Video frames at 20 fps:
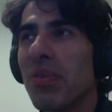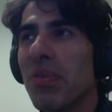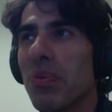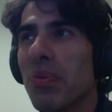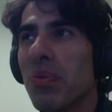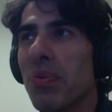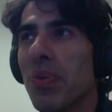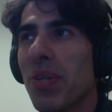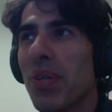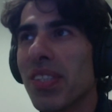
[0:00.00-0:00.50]

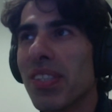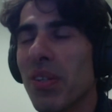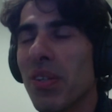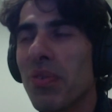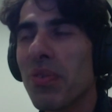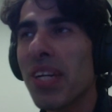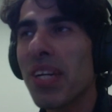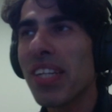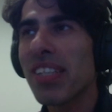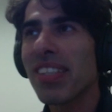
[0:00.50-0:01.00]
was
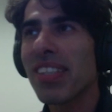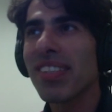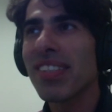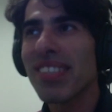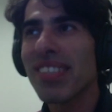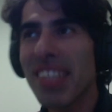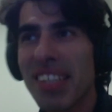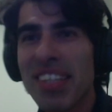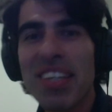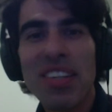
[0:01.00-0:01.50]
already
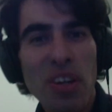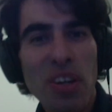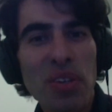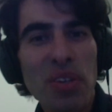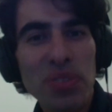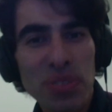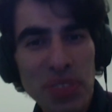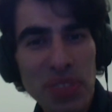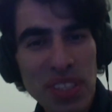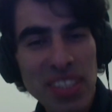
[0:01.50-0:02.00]
thinking
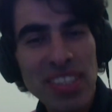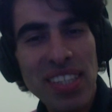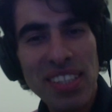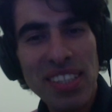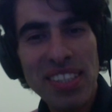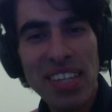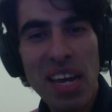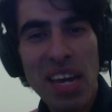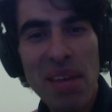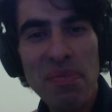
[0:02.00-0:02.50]
of at that
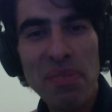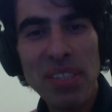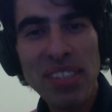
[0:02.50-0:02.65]
time.